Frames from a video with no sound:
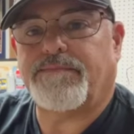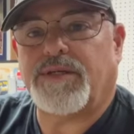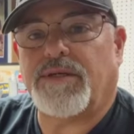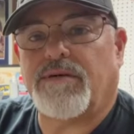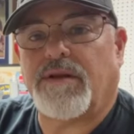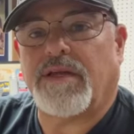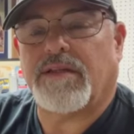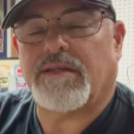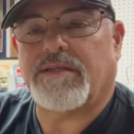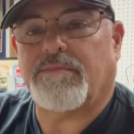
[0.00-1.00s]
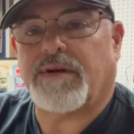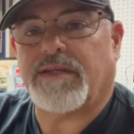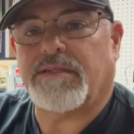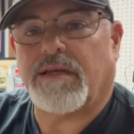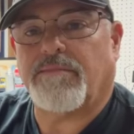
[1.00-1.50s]
beauty, the
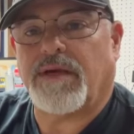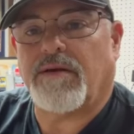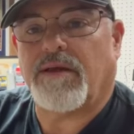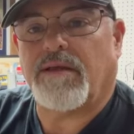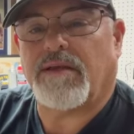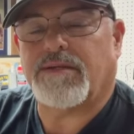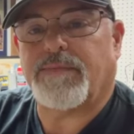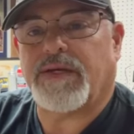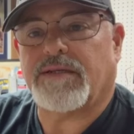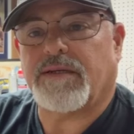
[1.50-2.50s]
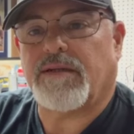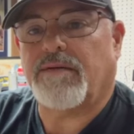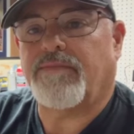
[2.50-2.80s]
simplistic beauty of this pistol.